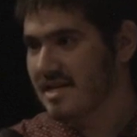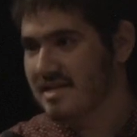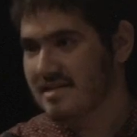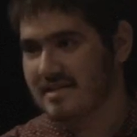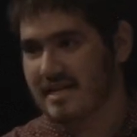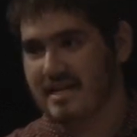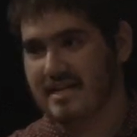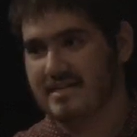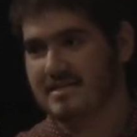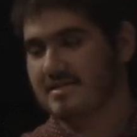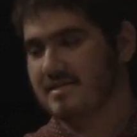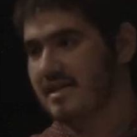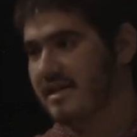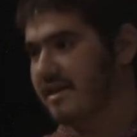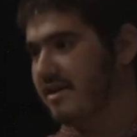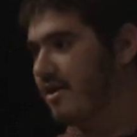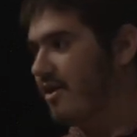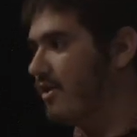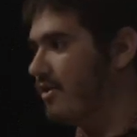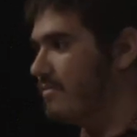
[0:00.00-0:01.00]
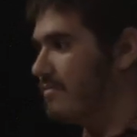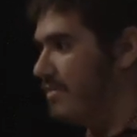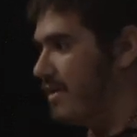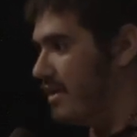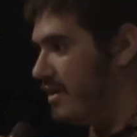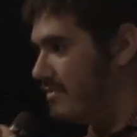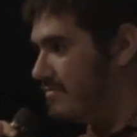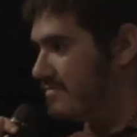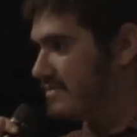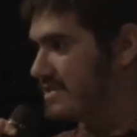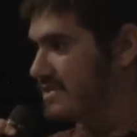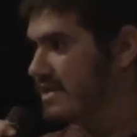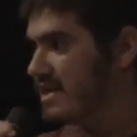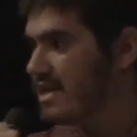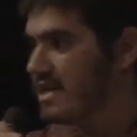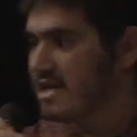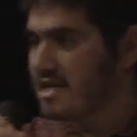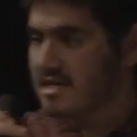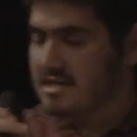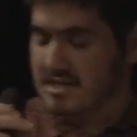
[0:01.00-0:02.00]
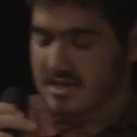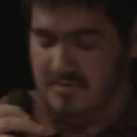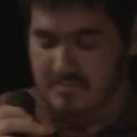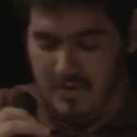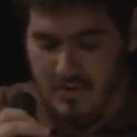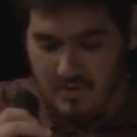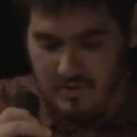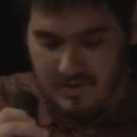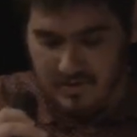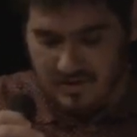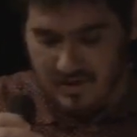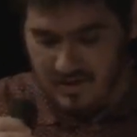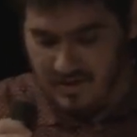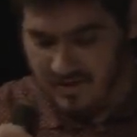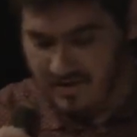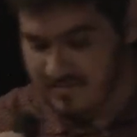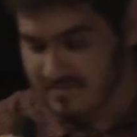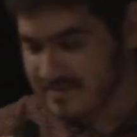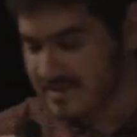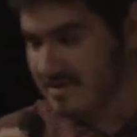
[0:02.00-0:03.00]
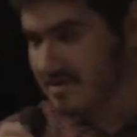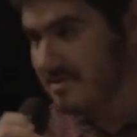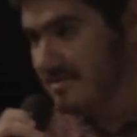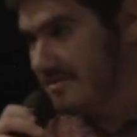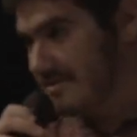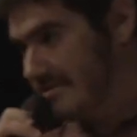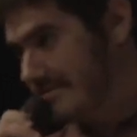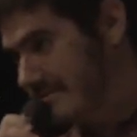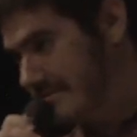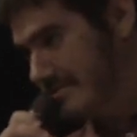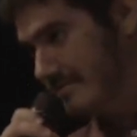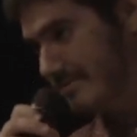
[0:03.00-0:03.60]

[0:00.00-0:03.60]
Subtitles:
Things like heart pumps, smoke alarms, solar